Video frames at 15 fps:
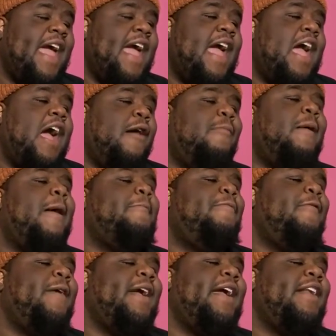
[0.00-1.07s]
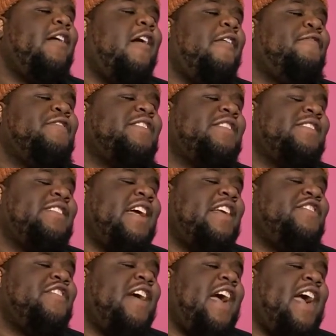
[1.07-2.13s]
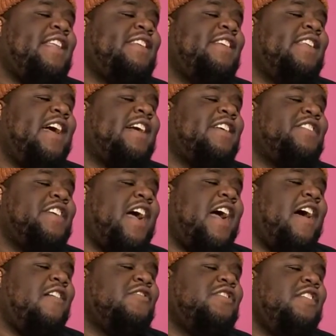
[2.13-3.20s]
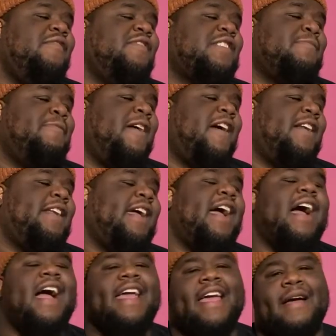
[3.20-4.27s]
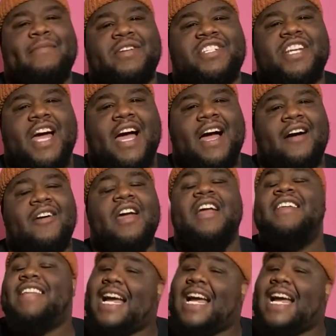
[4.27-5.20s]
At one point, an officer said, "You're acting like a child." She responded, "I am a child."